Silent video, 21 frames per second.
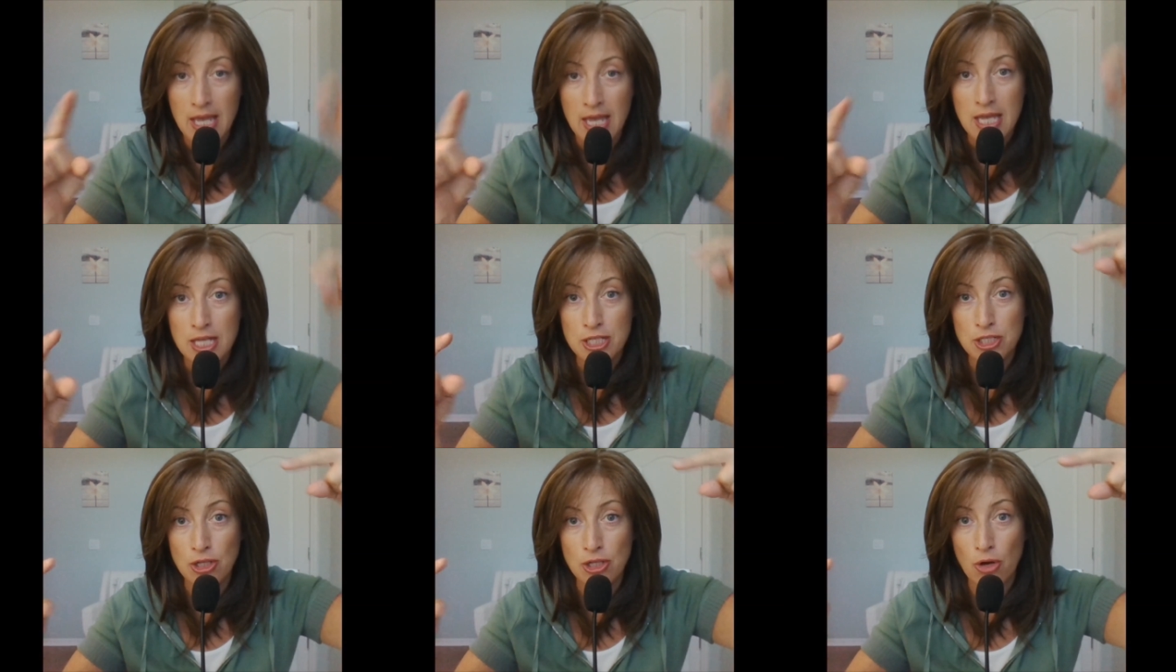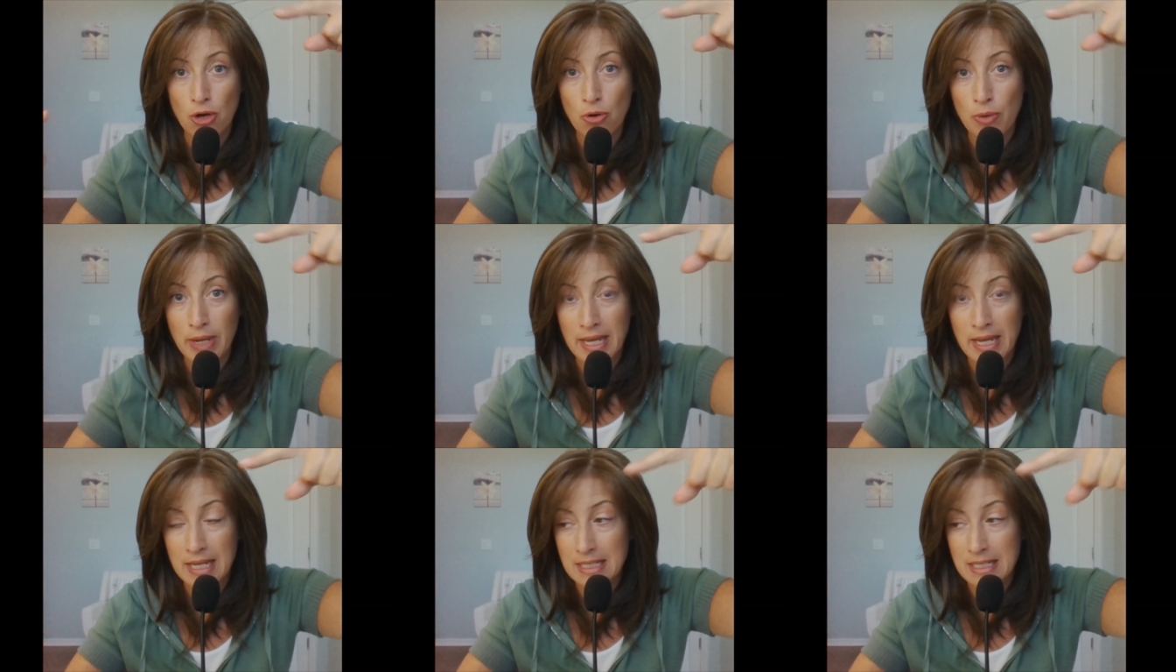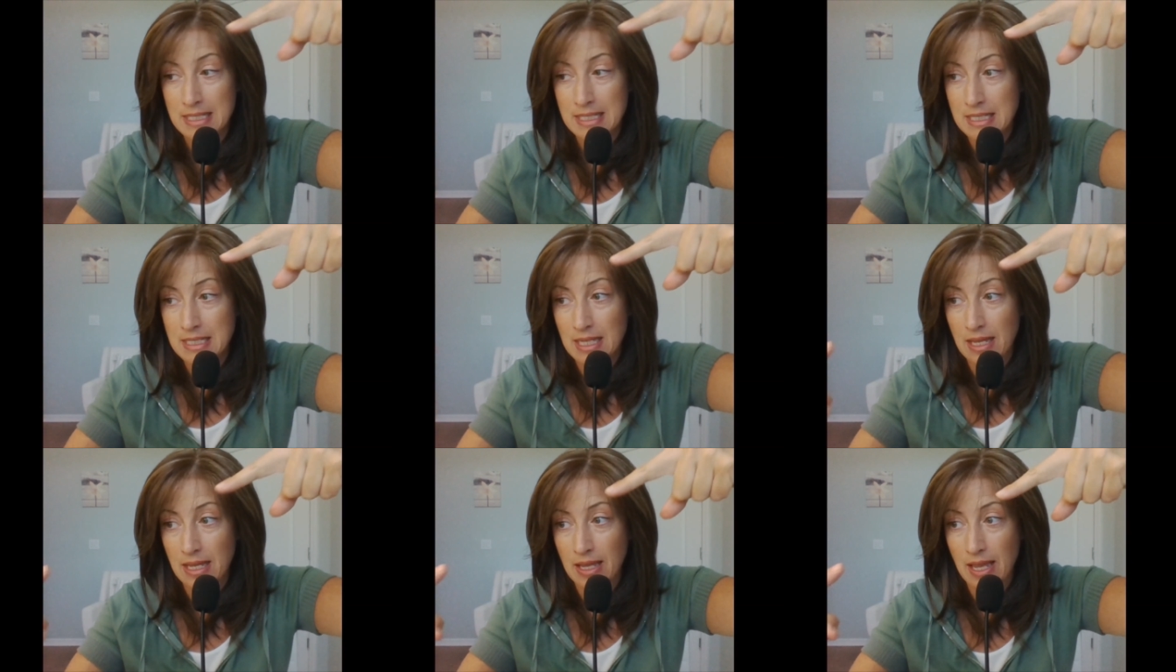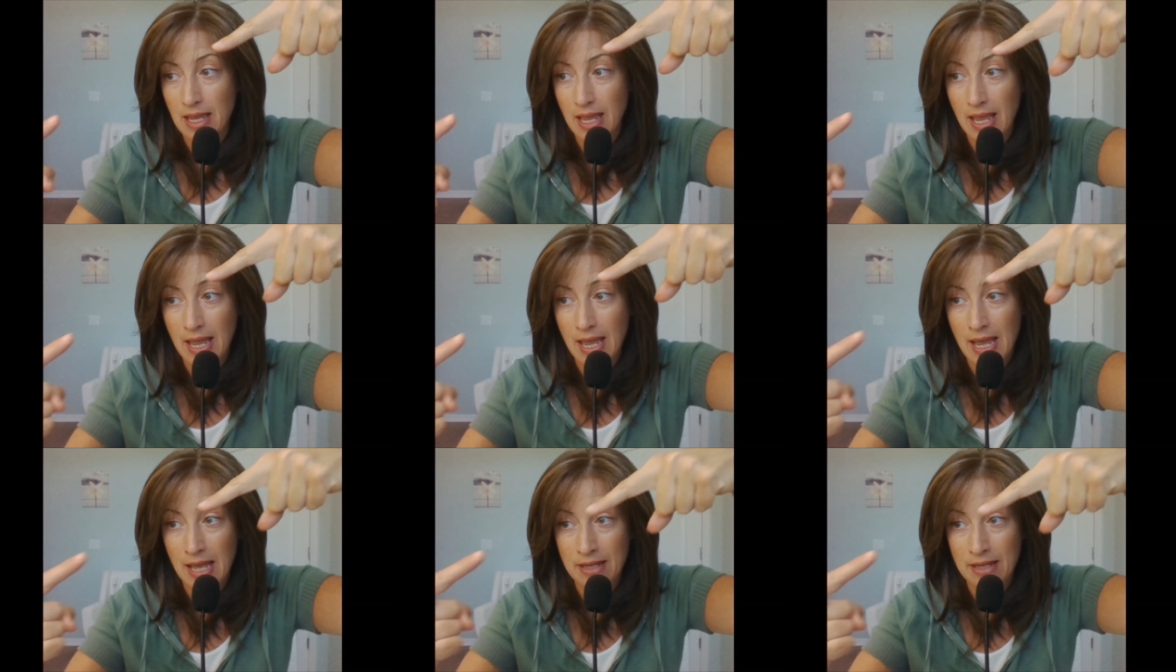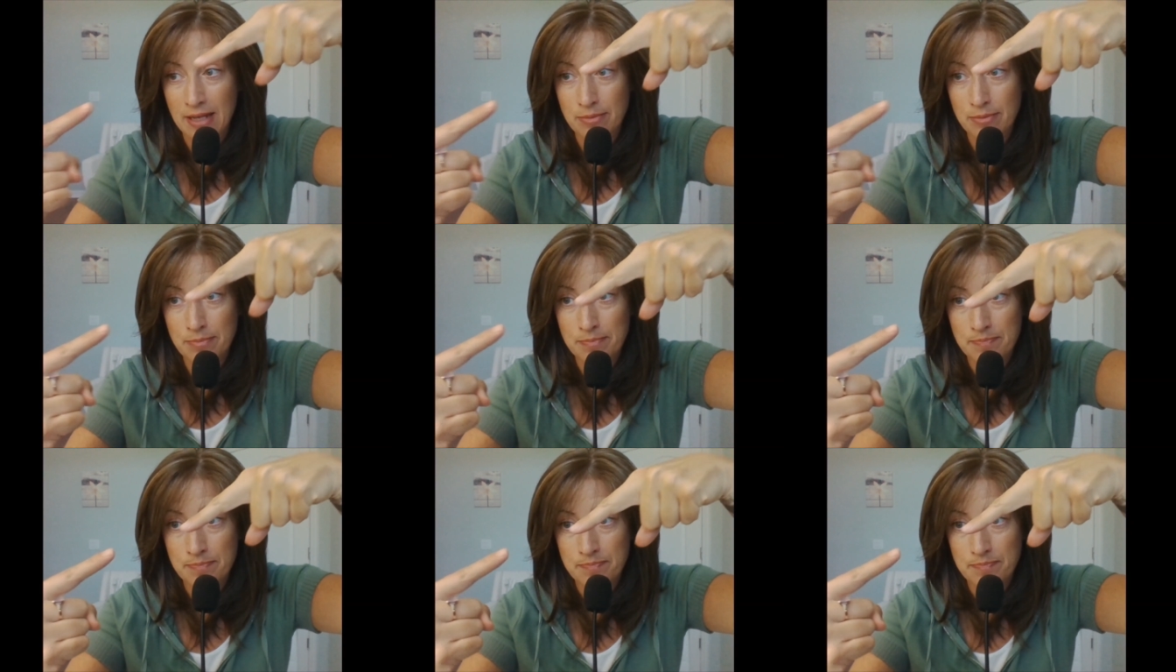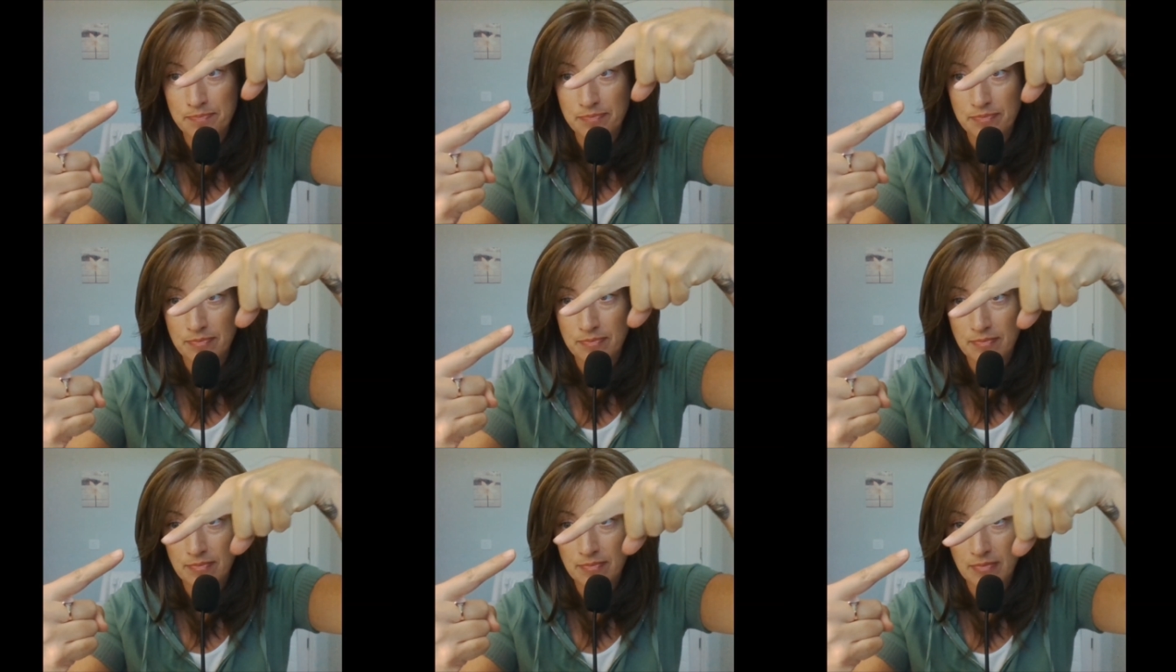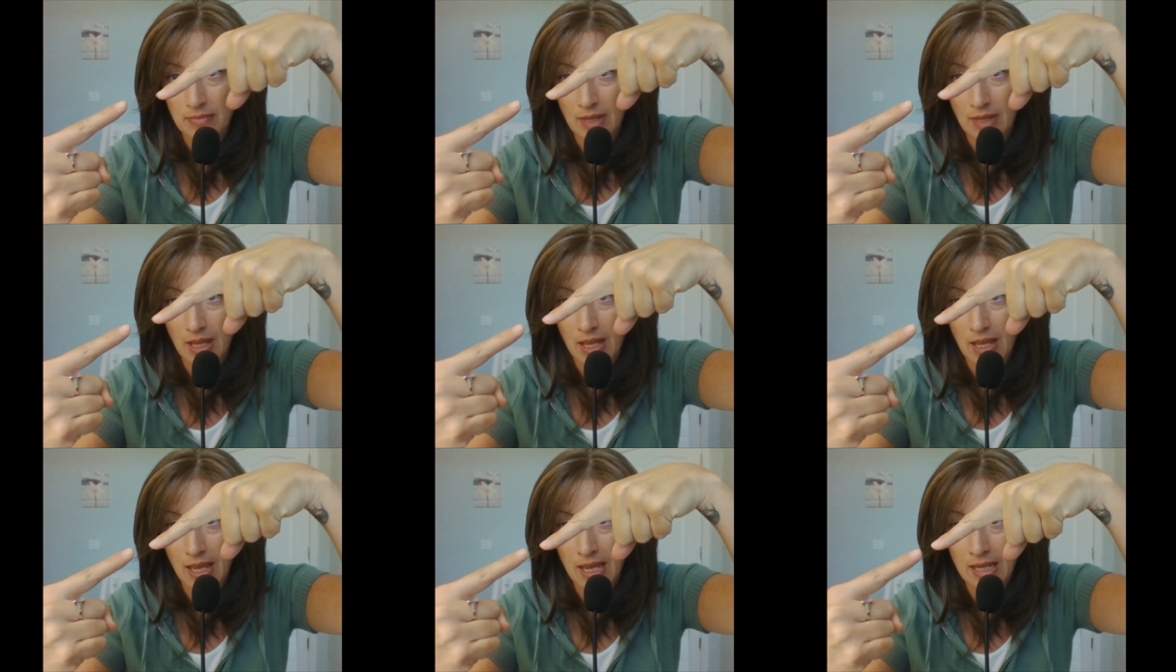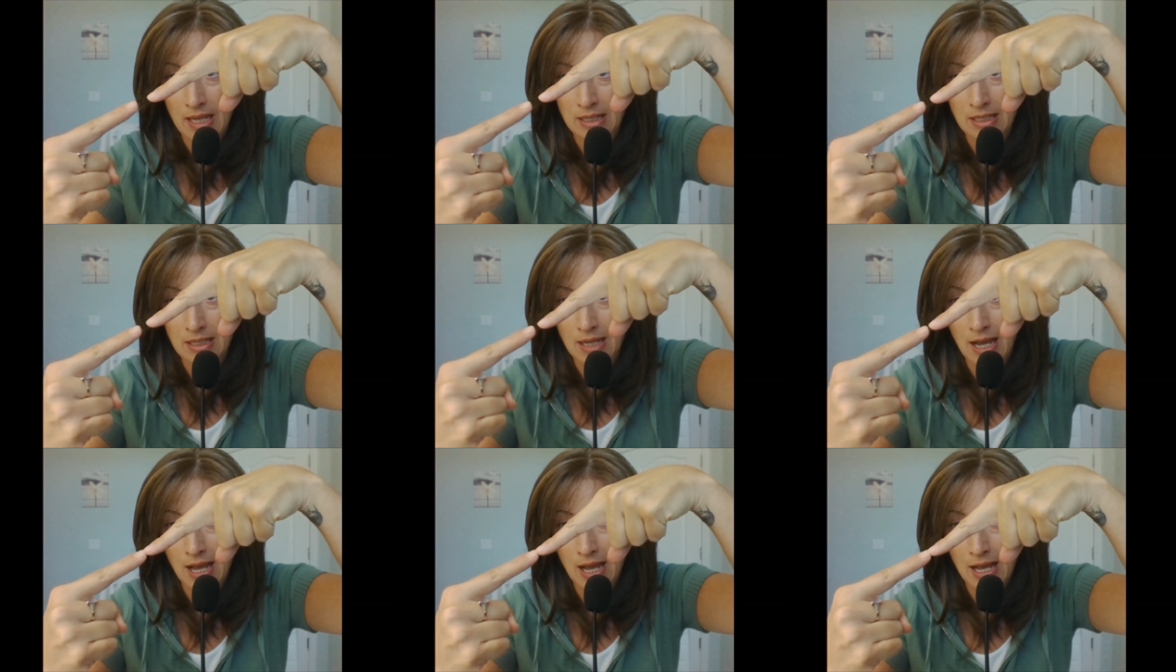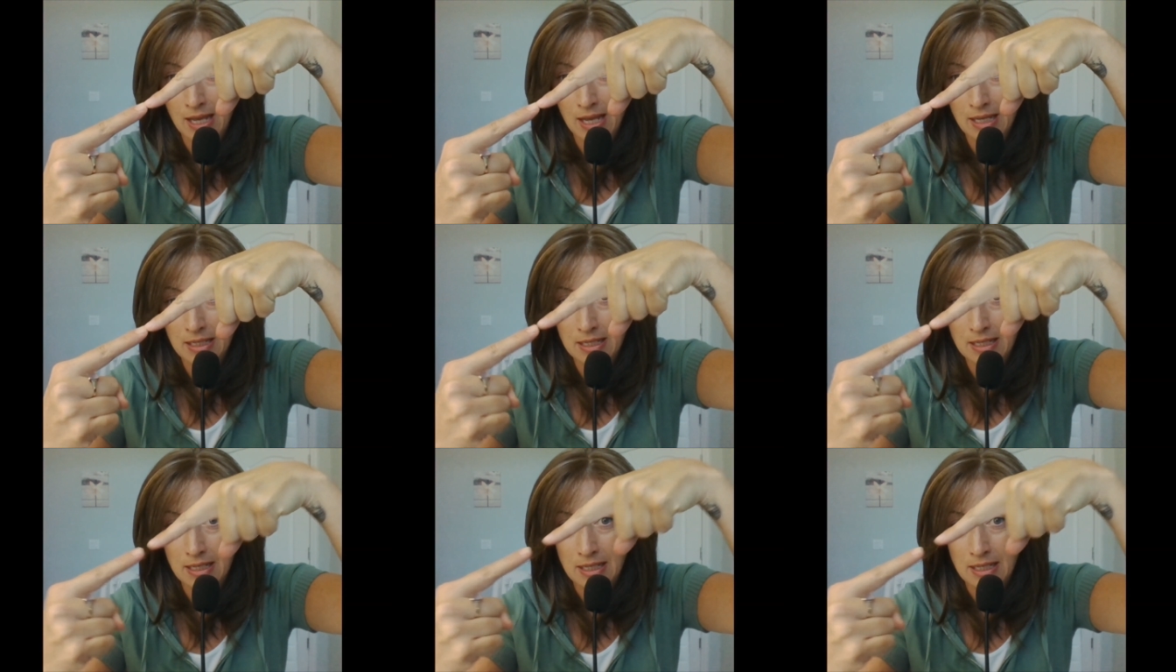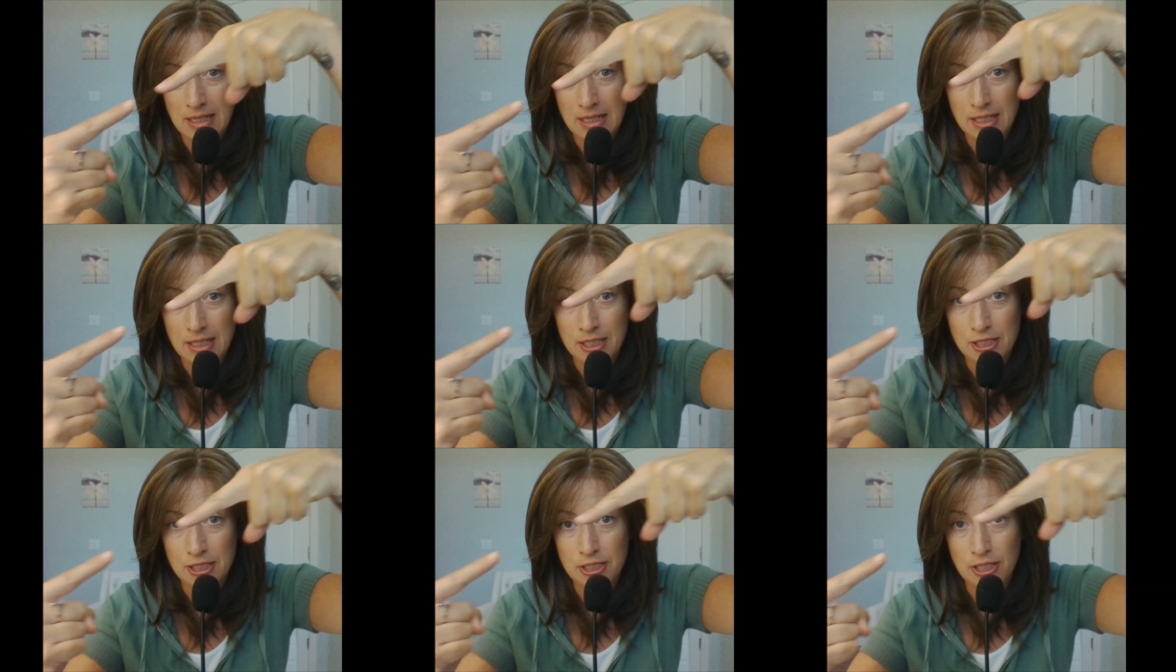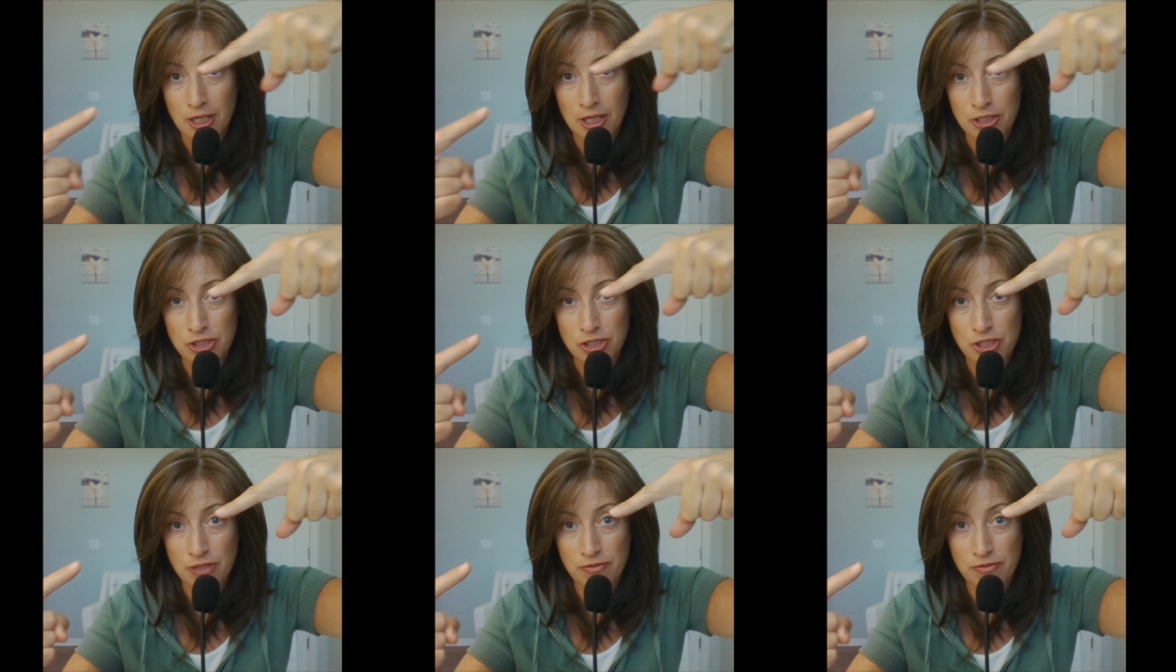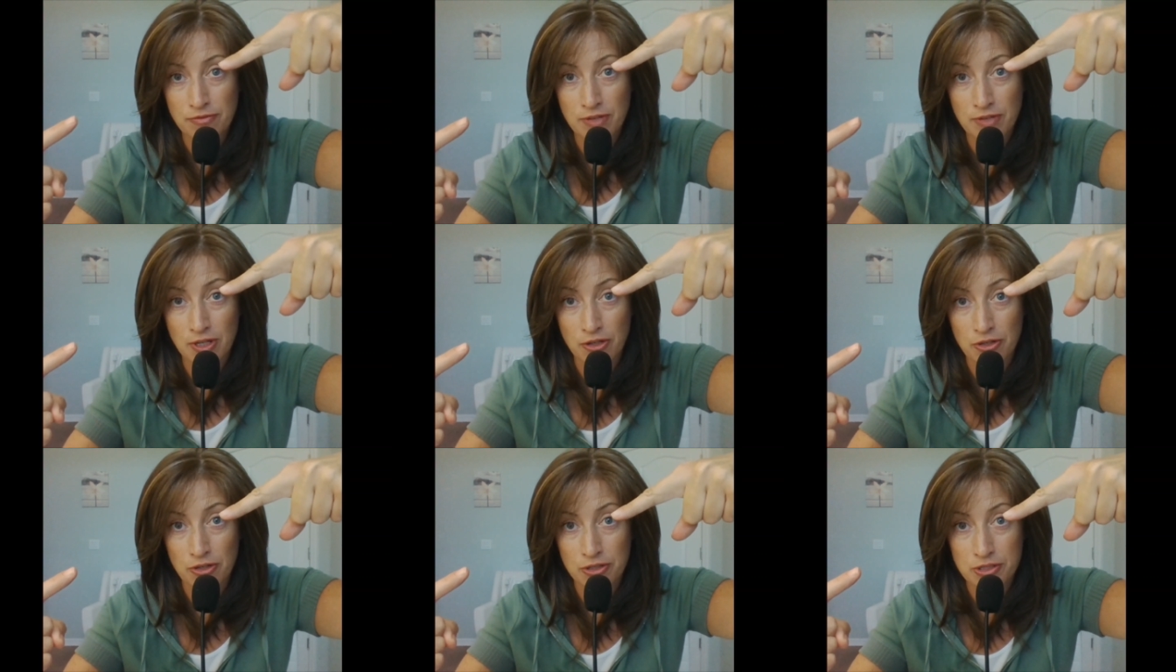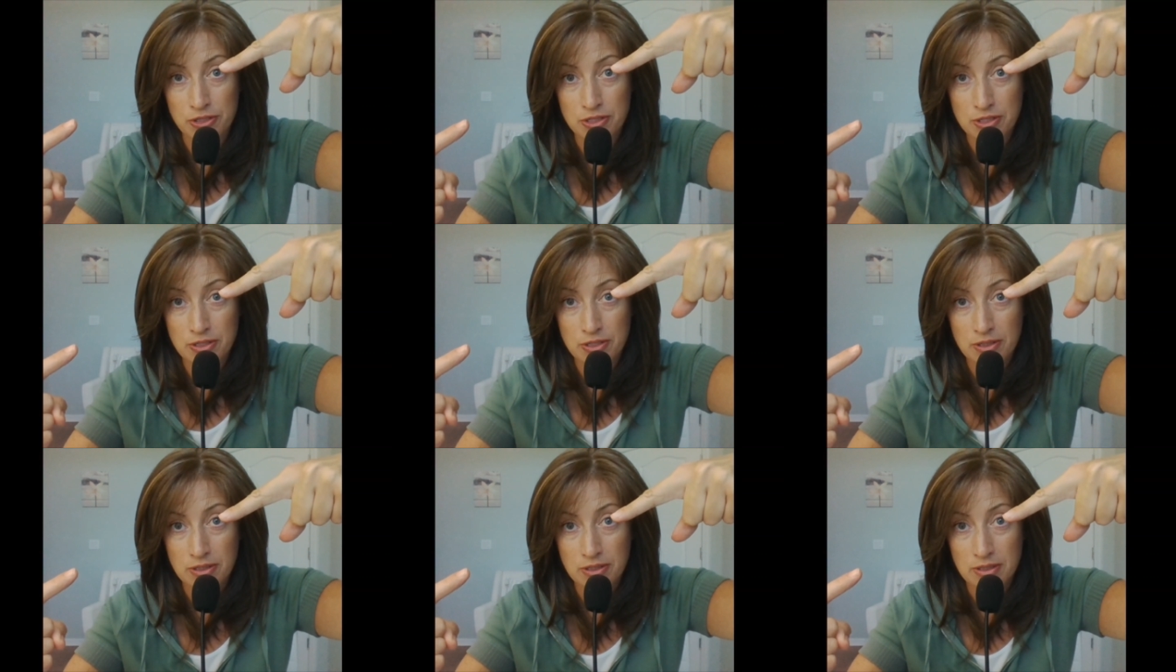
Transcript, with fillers: So it's Adam and God touching fingers.